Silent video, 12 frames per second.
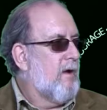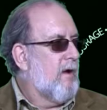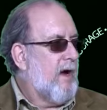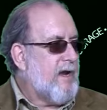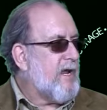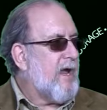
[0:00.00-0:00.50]

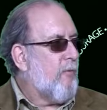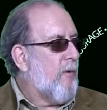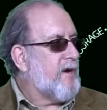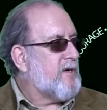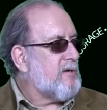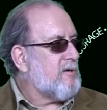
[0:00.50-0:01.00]
I didn't get
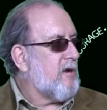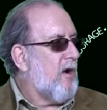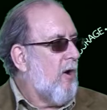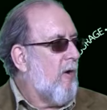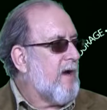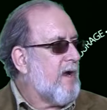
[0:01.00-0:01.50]
wages.
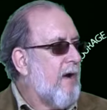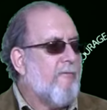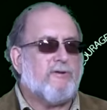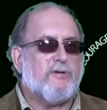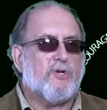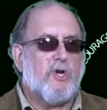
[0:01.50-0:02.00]
All I got
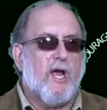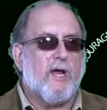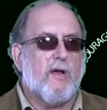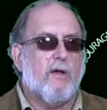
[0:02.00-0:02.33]
was a check.